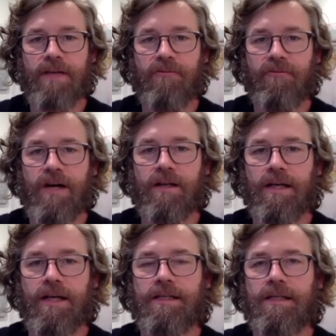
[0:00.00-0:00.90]
It felt
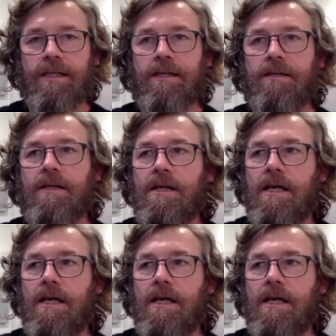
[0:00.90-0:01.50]
like it